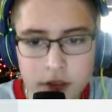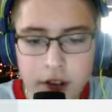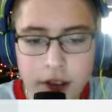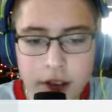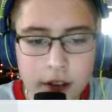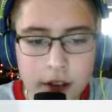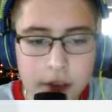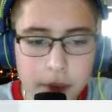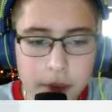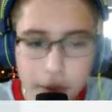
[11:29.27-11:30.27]
Now, some
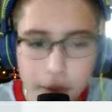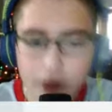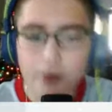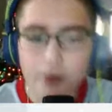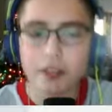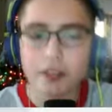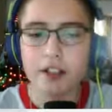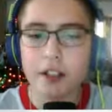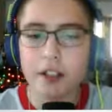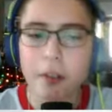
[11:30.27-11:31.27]
people, when they see this,
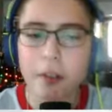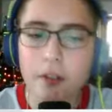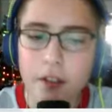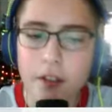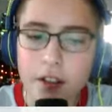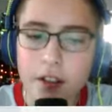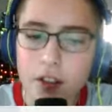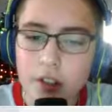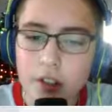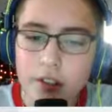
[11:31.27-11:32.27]
they might think,
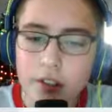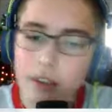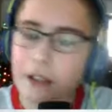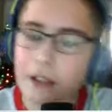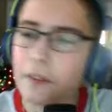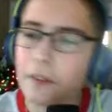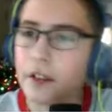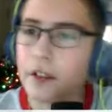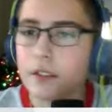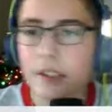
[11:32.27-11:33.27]
if I,
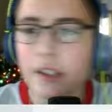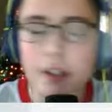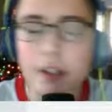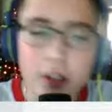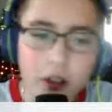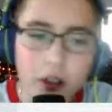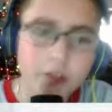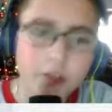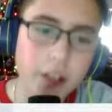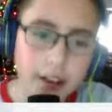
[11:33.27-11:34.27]
did I, oh,
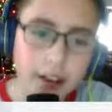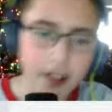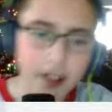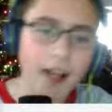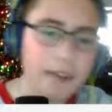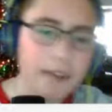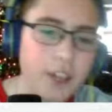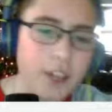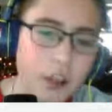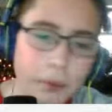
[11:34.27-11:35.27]
did I get hacked?
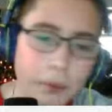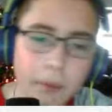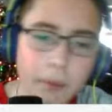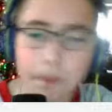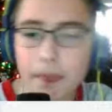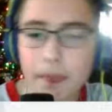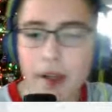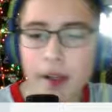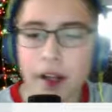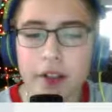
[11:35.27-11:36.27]
No.
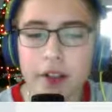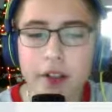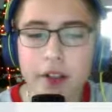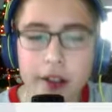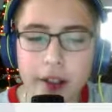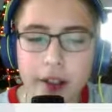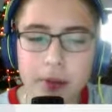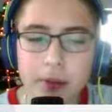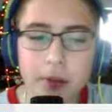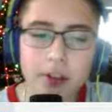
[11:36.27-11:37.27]
I just liked that game
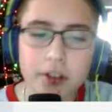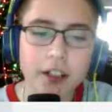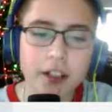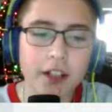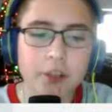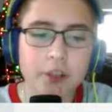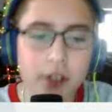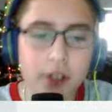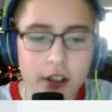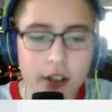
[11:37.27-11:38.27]
so much because I had Squid
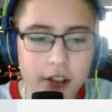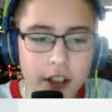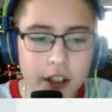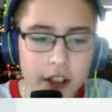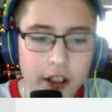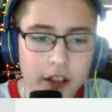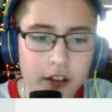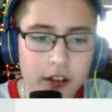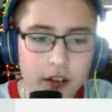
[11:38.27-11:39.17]
Launch. here.